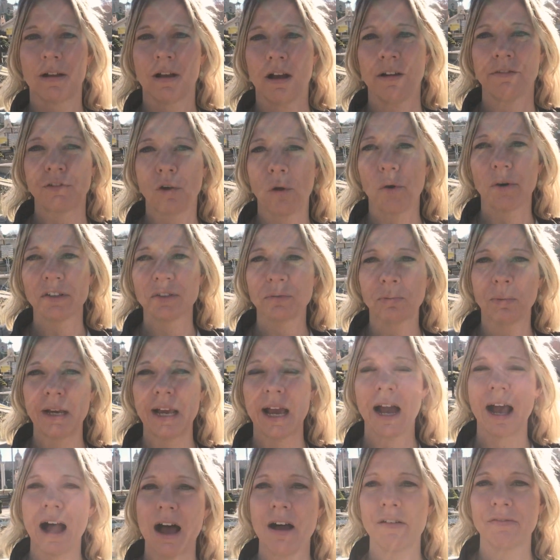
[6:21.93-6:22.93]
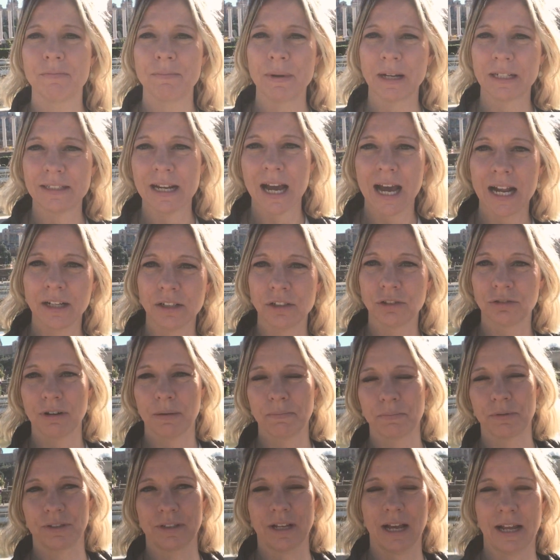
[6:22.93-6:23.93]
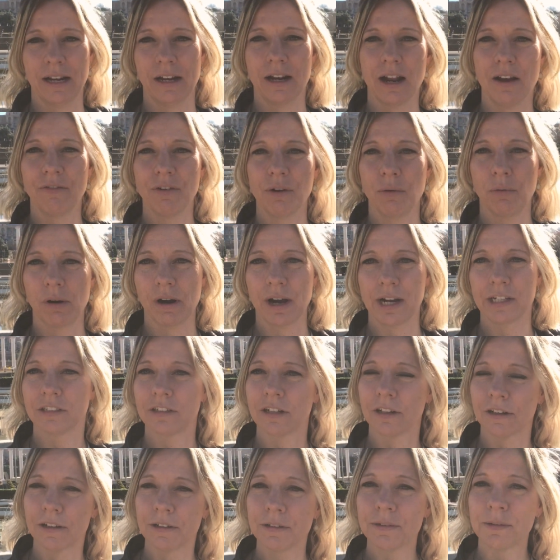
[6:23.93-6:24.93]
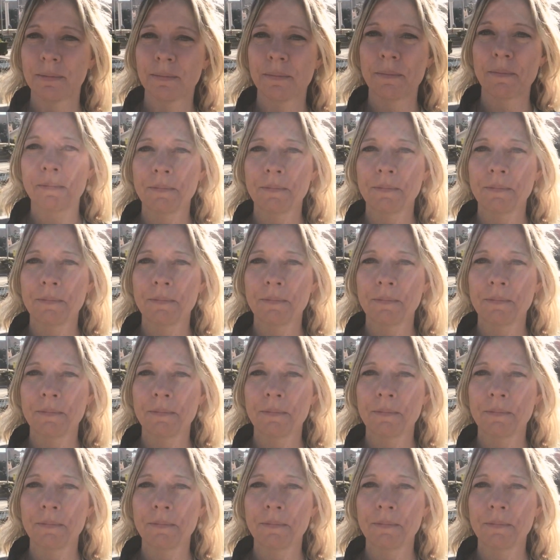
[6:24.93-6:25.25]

Of course, we have McDonald's represented everywhere I turn.